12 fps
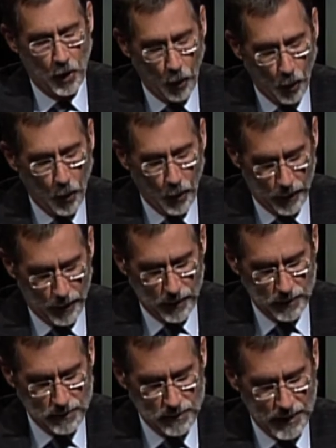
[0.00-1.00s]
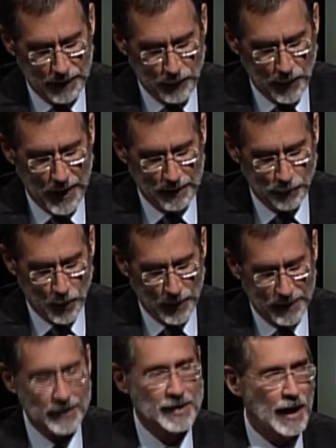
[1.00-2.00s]
or if you had been born
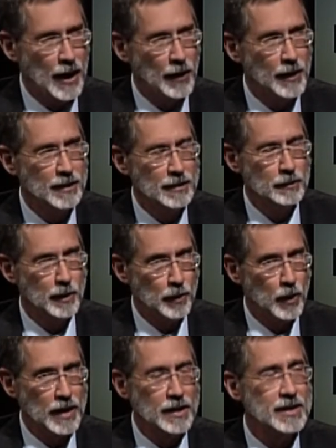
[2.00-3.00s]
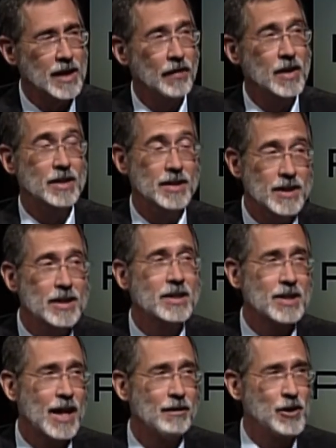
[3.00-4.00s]
in a town that
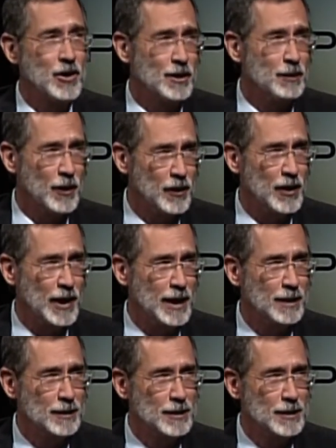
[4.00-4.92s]
didn't have a university,